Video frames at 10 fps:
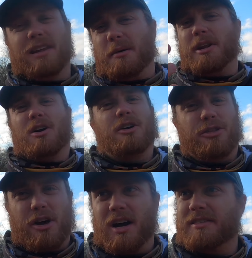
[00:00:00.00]
let me know your
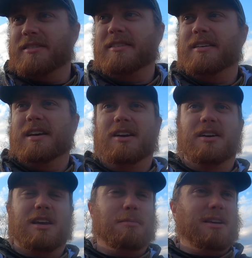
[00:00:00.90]
thoughts, you
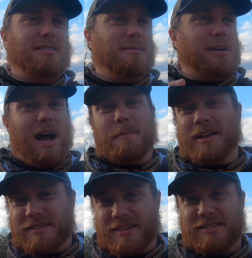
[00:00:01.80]
know, give me some
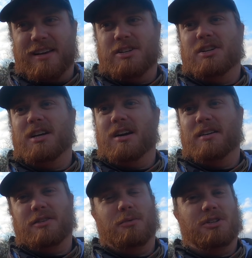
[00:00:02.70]
comments in the section here
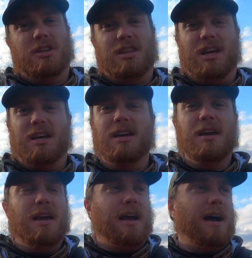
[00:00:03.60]
as to what you think.
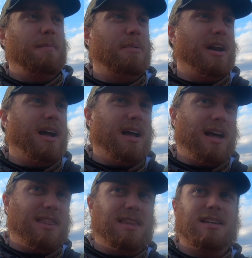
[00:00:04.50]
But
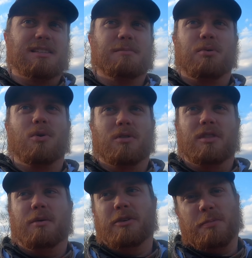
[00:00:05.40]
I think it's
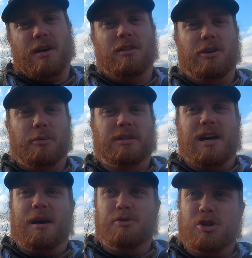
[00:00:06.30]
important that we spend a little bit of
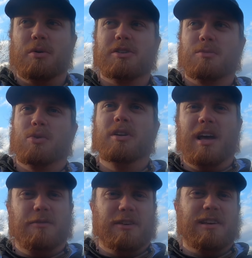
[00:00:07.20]
time showing some real
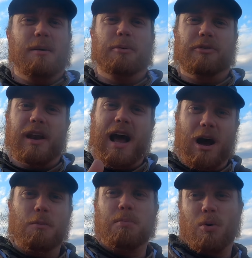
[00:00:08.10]
life examples on
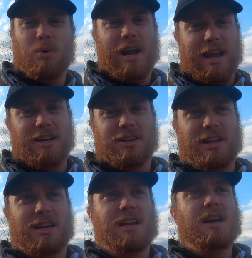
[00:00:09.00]
how poor
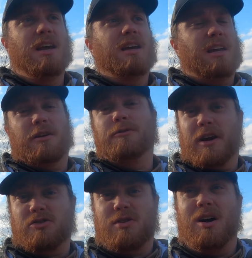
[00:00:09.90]
handling can
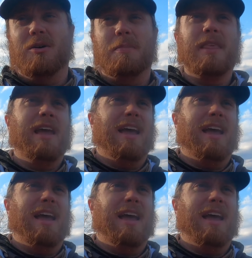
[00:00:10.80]
affect trout